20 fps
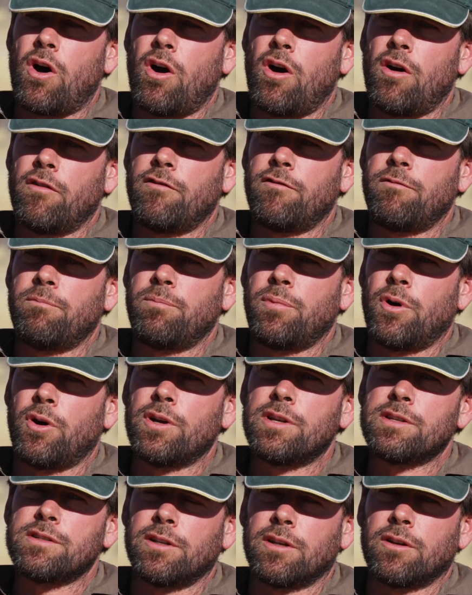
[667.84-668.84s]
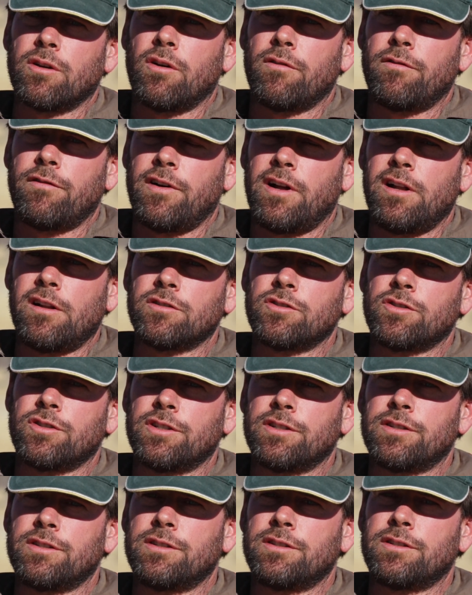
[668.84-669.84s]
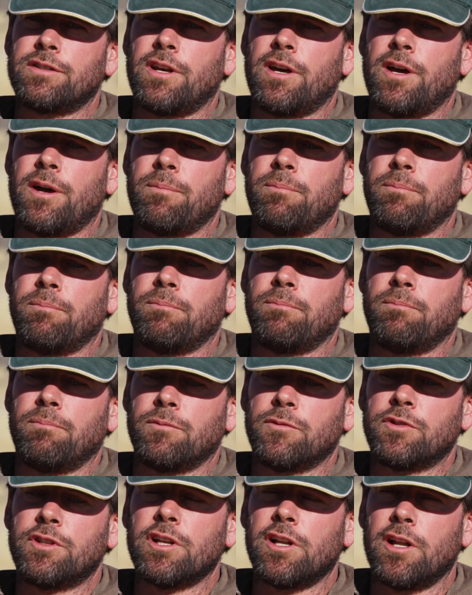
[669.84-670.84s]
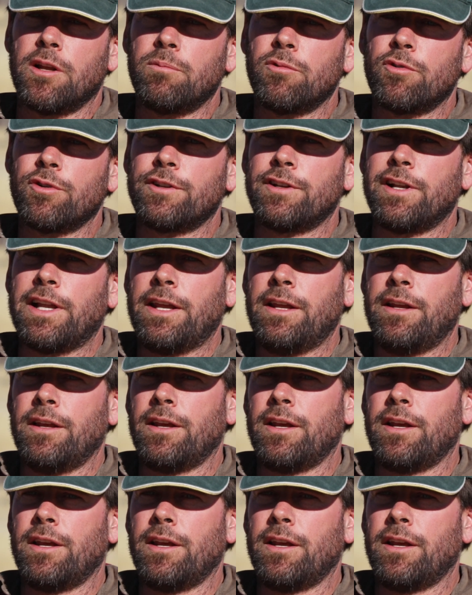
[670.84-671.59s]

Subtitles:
of poisoning of vultures deliberately